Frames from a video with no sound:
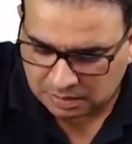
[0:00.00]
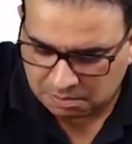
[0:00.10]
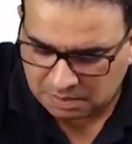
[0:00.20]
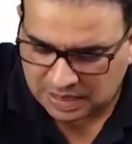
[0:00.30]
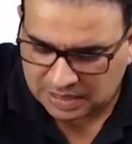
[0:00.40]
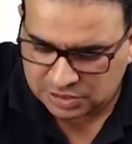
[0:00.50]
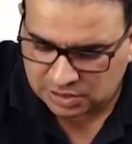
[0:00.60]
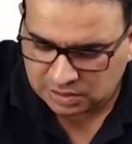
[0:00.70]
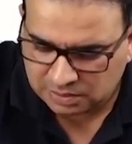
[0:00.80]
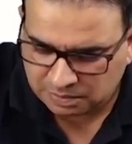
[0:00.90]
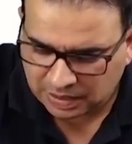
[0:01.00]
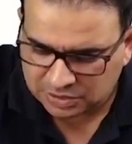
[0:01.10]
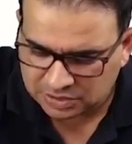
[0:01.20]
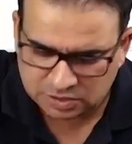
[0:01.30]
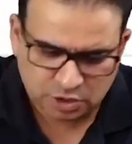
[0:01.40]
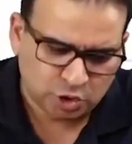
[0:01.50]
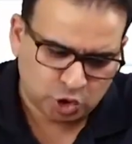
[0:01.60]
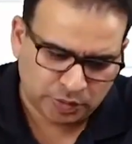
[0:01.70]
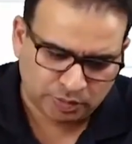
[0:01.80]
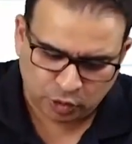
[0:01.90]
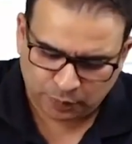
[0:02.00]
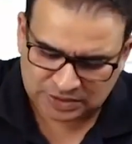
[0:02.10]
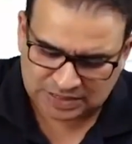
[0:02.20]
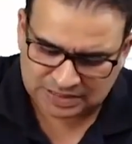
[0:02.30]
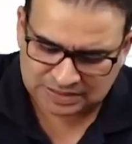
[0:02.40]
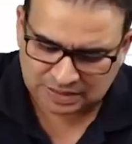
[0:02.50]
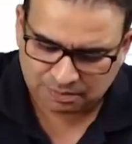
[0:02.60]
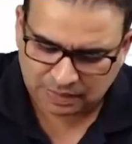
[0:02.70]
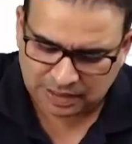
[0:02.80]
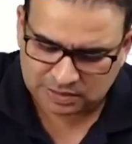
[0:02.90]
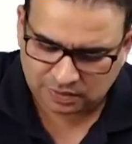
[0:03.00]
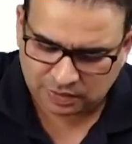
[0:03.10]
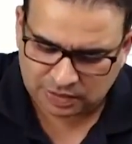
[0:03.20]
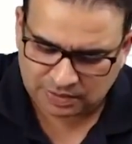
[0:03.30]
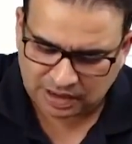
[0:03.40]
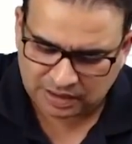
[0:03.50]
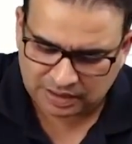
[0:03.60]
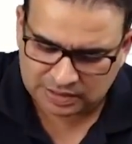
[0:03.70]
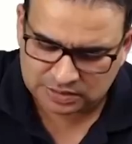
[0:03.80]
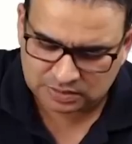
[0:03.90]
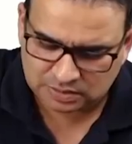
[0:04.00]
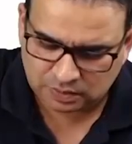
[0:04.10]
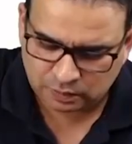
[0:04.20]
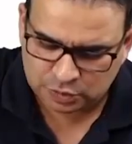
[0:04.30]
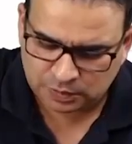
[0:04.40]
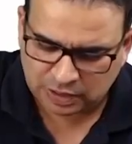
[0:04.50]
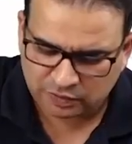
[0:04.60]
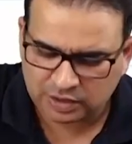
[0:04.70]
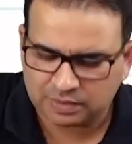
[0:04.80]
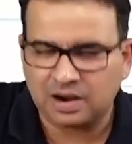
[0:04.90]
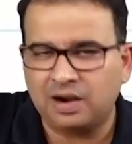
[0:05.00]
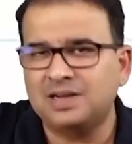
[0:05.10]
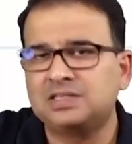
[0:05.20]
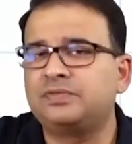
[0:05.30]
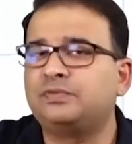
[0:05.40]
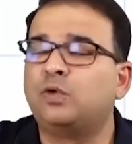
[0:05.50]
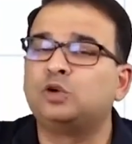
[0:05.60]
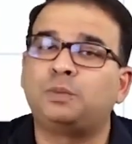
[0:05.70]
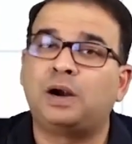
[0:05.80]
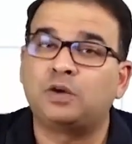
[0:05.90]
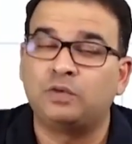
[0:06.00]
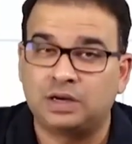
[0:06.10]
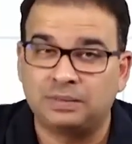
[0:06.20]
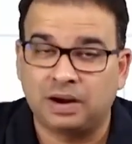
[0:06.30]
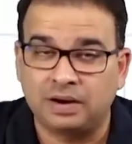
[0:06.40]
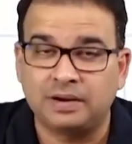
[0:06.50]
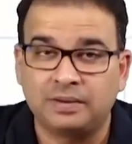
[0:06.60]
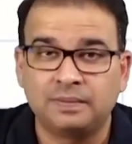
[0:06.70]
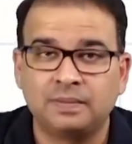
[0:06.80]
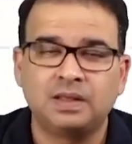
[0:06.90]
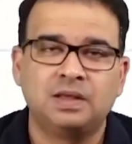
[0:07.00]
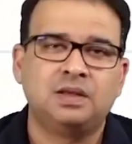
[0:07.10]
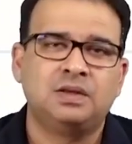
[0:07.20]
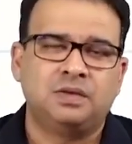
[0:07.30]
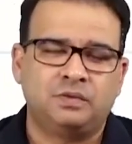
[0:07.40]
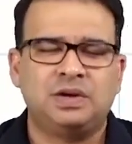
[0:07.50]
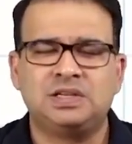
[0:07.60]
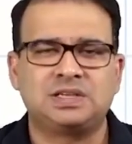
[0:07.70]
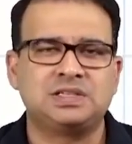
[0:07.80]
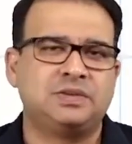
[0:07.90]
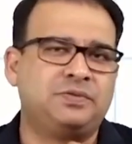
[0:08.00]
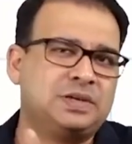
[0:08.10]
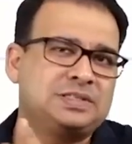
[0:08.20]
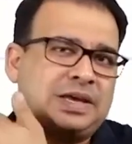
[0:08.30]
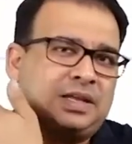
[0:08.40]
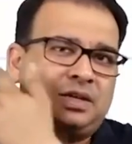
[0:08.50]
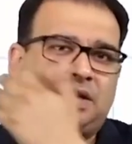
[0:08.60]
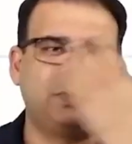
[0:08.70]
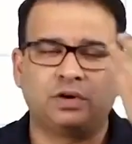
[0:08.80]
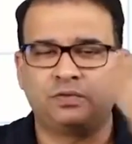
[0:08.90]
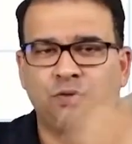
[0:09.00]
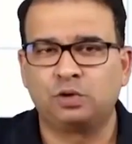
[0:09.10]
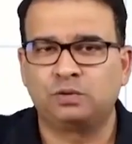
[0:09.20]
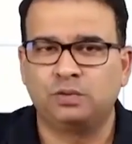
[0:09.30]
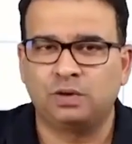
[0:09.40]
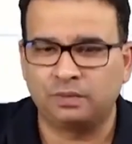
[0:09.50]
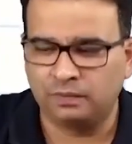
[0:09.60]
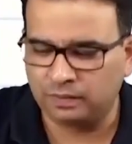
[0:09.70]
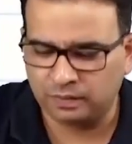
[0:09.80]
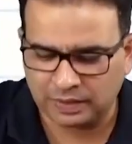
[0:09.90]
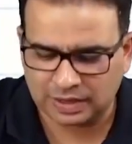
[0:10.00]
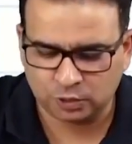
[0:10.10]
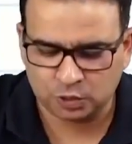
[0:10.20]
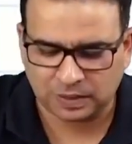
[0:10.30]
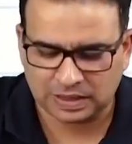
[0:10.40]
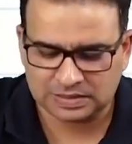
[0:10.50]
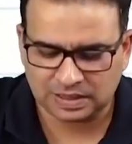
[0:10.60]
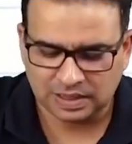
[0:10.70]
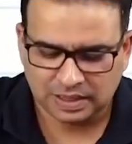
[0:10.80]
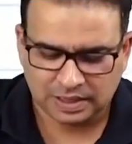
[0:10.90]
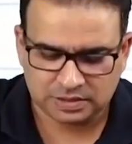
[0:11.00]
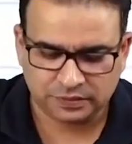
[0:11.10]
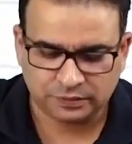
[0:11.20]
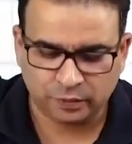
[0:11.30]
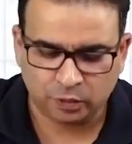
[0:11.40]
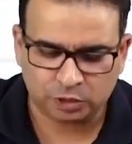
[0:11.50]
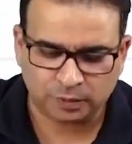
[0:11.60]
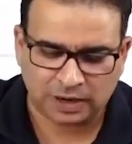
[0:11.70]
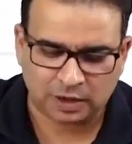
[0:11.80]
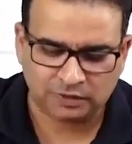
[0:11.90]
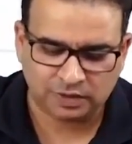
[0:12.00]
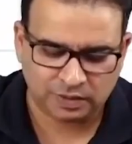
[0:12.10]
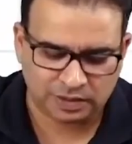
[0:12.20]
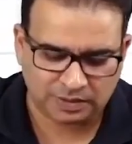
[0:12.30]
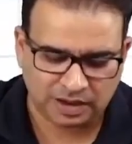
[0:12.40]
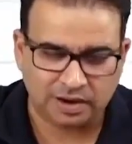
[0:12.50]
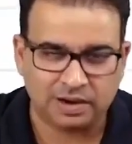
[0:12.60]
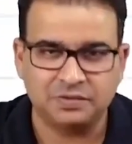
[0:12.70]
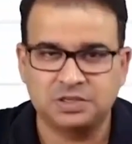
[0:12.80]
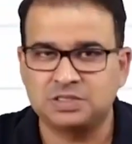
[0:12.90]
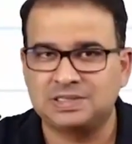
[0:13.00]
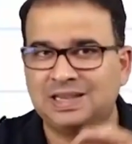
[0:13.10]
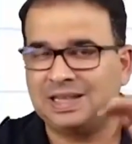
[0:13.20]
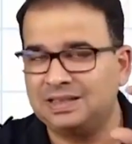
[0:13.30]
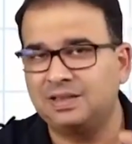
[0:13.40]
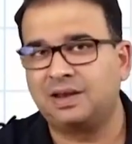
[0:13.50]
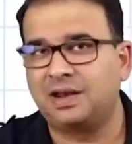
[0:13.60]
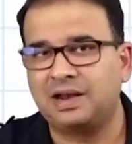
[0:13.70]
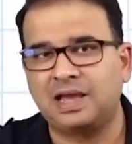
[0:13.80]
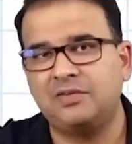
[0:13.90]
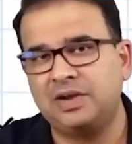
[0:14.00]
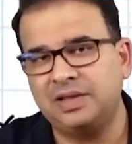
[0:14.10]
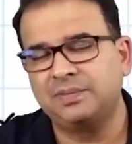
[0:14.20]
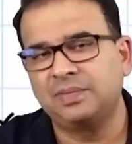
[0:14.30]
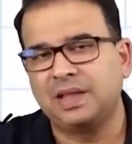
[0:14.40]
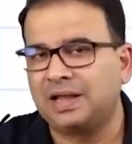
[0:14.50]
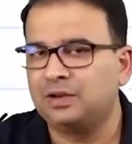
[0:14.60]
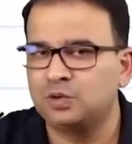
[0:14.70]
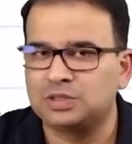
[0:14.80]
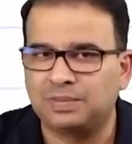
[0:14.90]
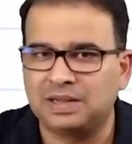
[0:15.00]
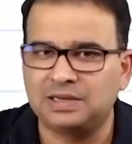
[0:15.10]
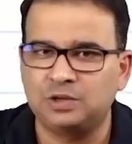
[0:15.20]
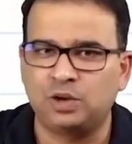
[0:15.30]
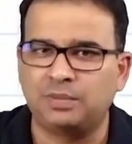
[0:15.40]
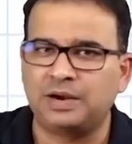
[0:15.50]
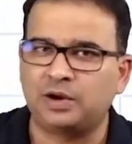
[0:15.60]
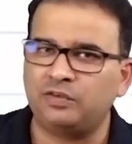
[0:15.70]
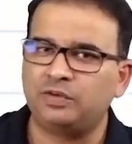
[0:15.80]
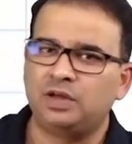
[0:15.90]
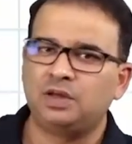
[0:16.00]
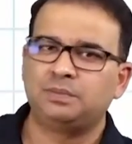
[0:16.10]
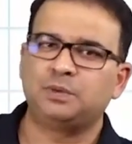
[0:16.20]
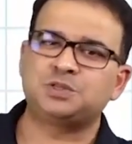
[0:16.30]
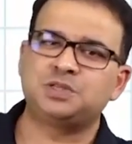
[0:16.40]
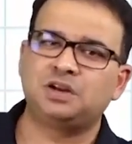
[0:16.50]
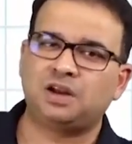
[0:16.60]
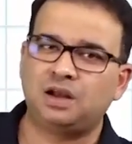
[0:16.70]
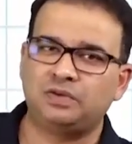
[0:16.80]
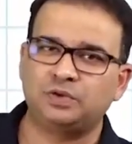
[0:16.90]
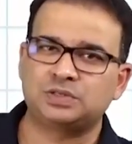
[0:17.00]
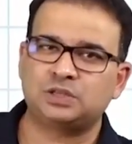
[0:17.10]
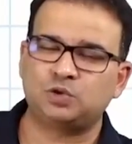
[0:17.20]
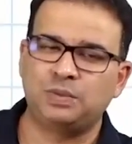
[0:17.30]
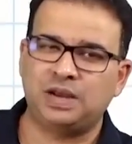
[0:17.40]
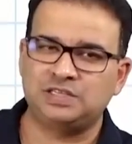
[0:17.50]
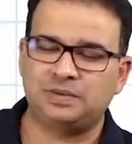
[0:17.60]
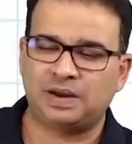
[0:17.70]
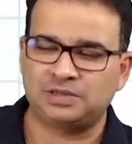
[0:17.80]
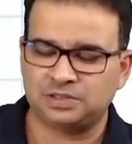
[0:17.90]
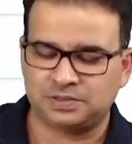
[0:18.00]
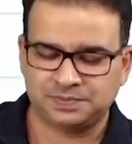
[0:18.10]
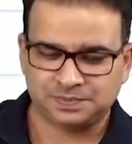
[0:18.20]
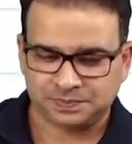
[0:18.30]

meningeal branches. To be more precise, vertebral artery is which part of vertebral artery? It's a fourth part of vertebral artery. We'll discuss the first, second, third, fourth, where those parts are. It's a fourth part of the vertebral artery which is seen in the cranial cavity and do supply the dura mater of posterior cranial fossa through meningeal branches.